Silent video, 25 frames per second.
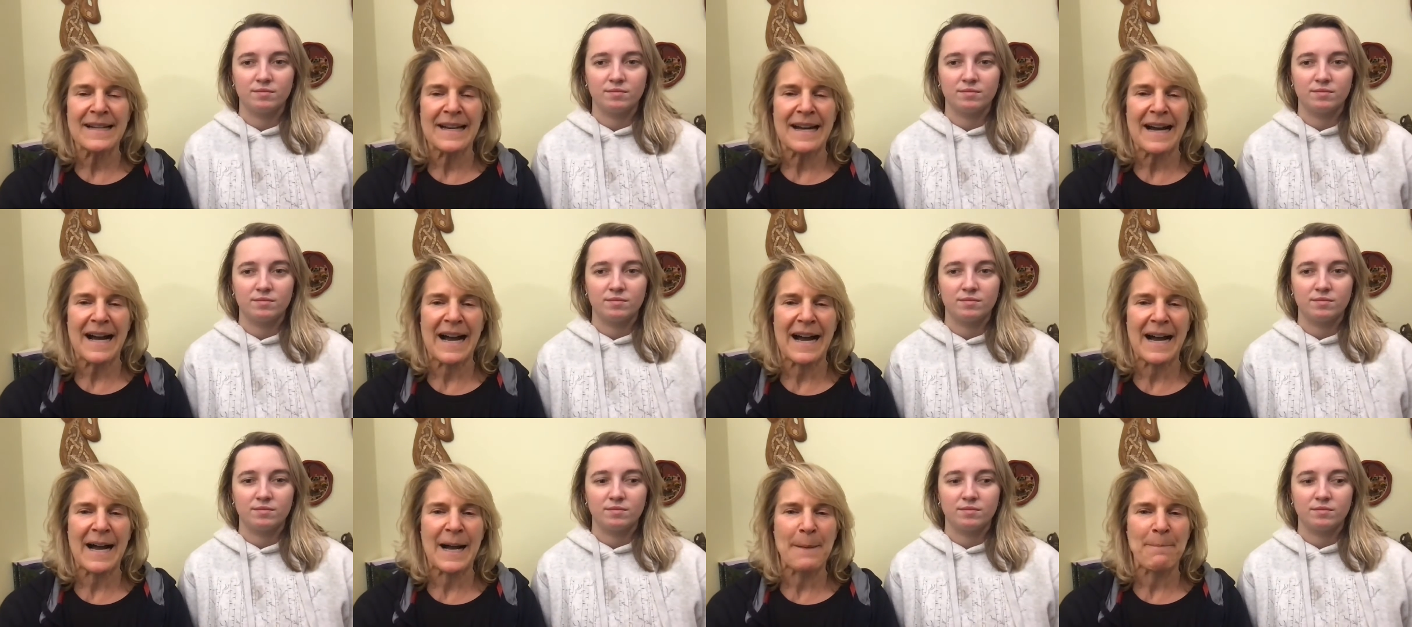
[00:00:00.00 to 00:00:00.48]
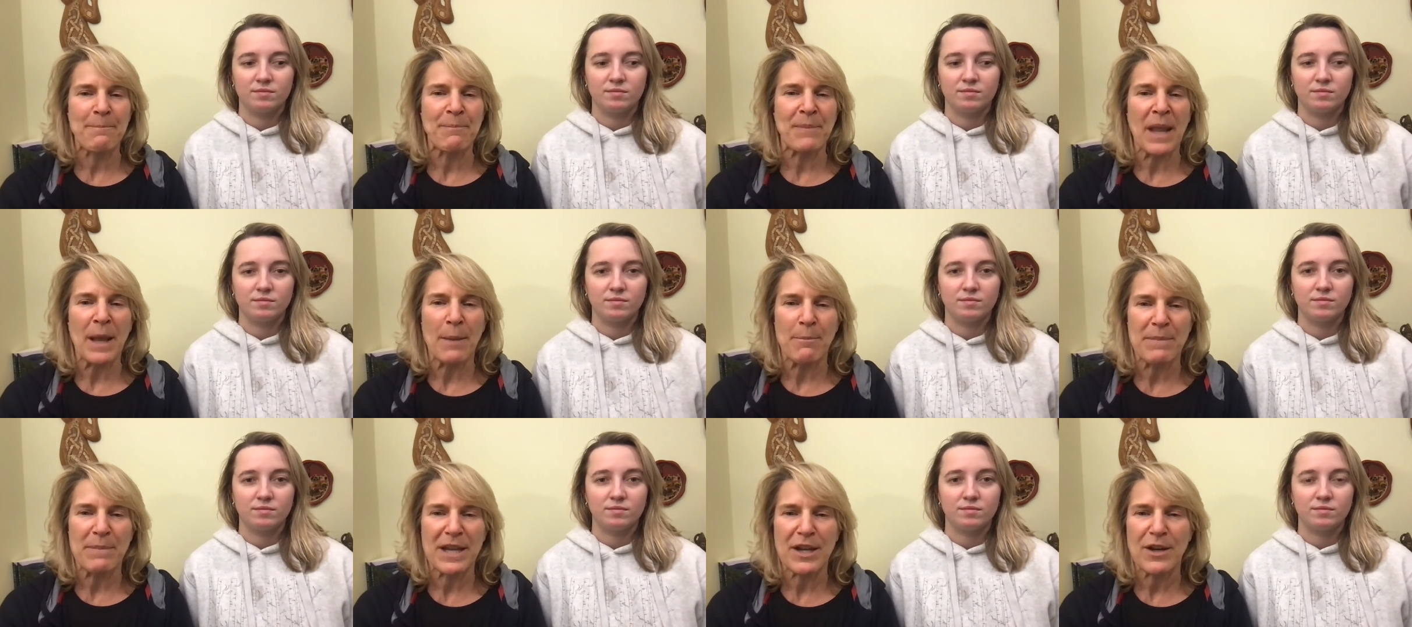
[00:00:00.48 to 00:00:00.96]
Speaker 1: um,
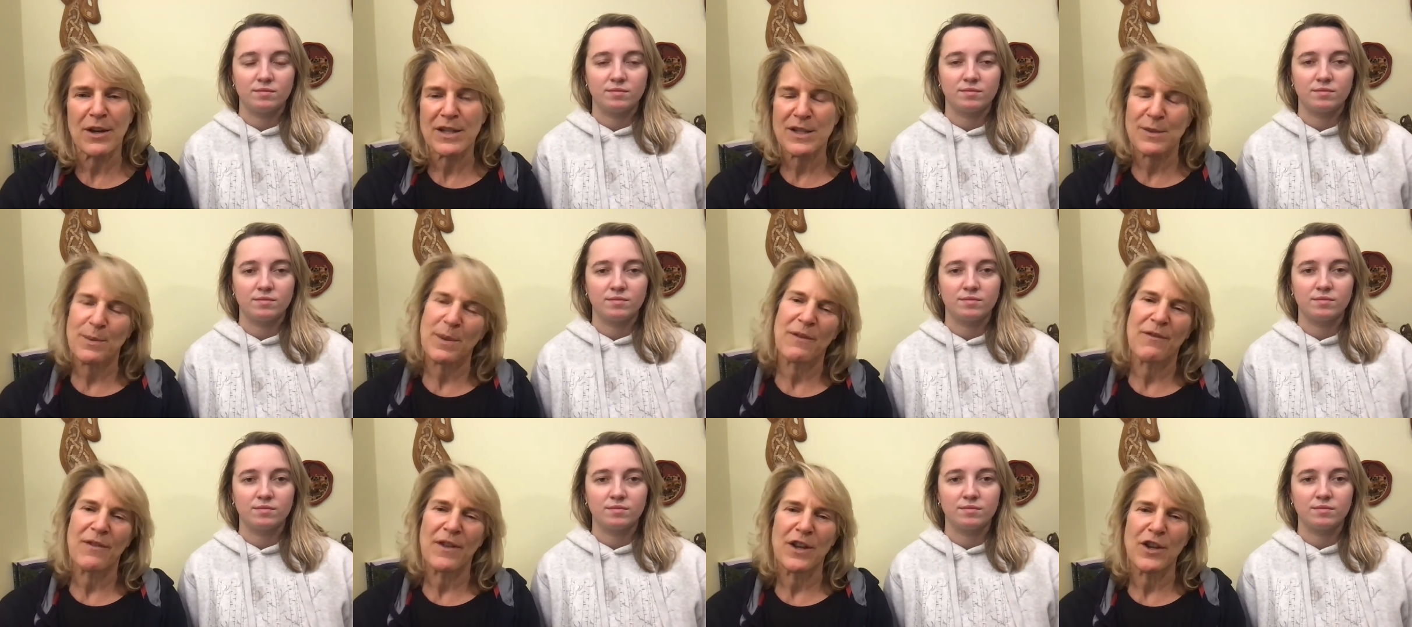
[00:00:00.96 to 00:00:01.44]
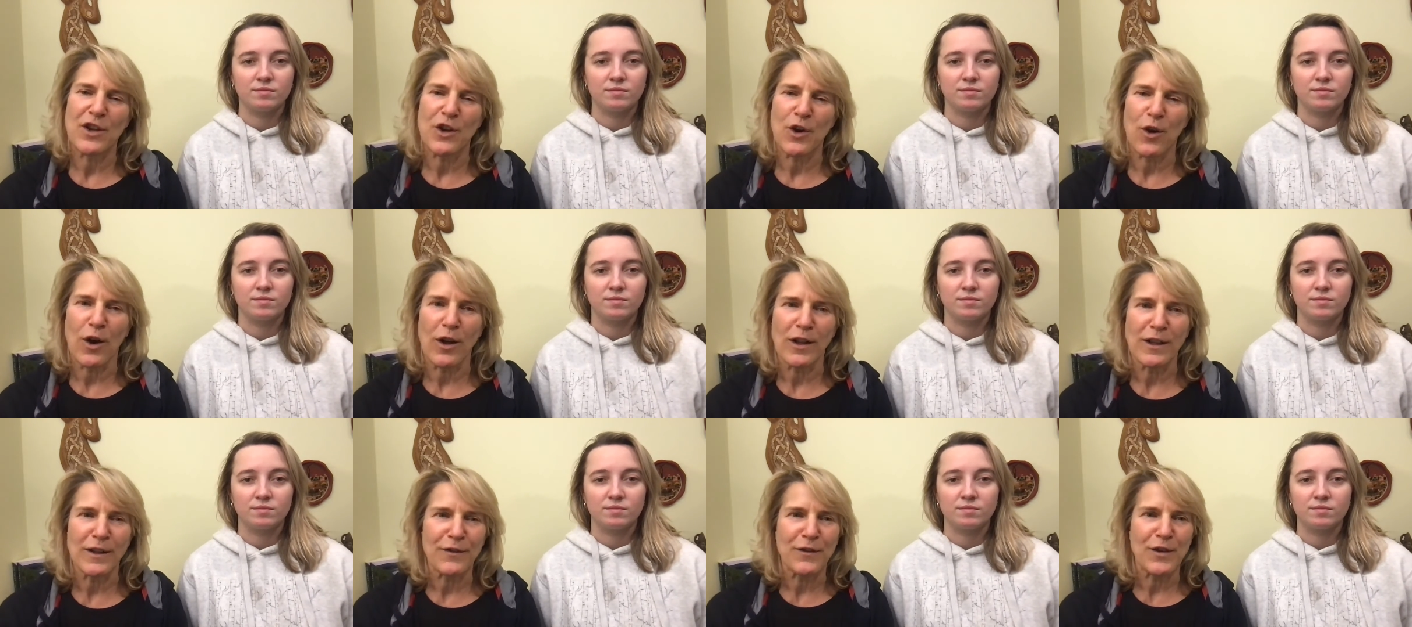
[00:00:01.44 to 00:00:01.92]
because we figure
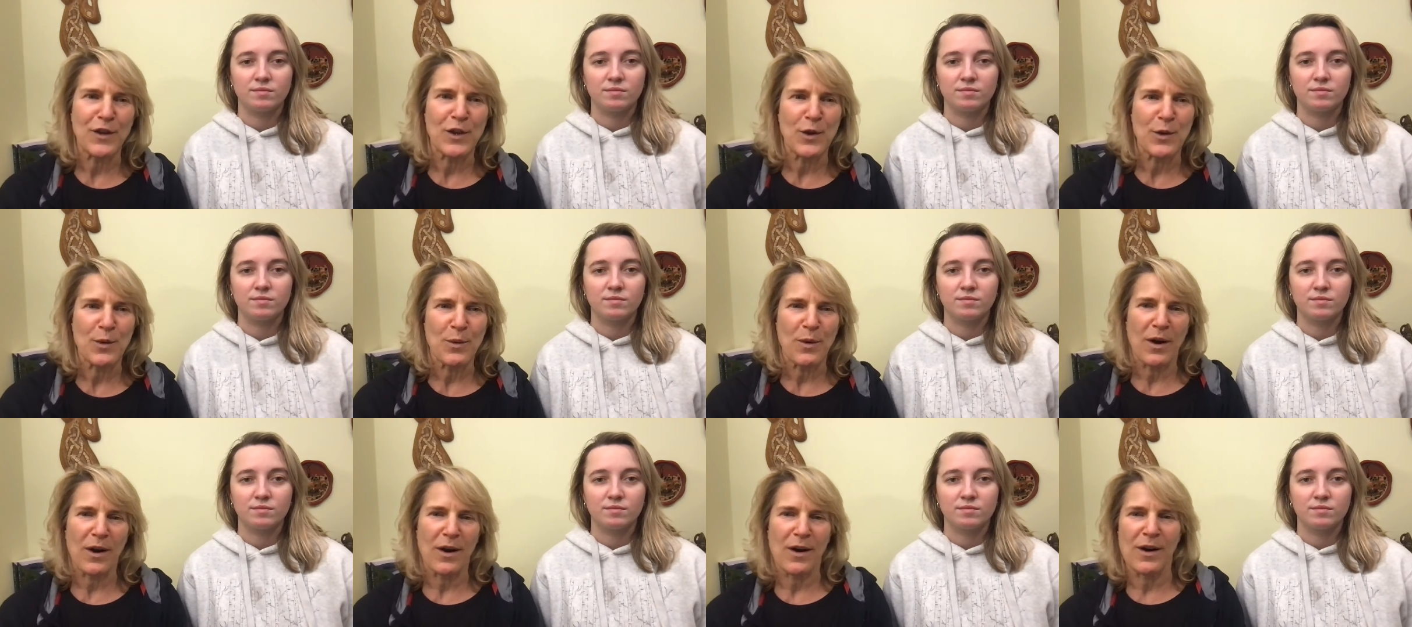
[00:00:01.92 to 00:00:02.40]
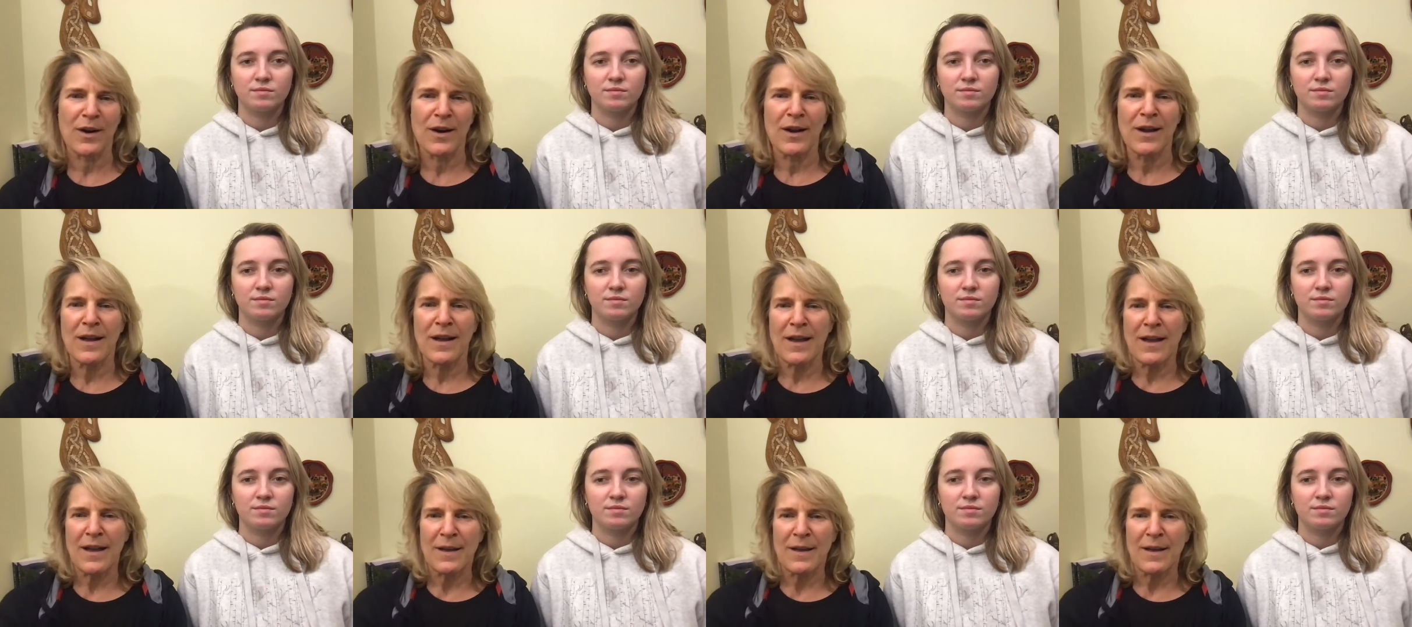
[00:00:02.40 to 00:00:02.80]
all of you are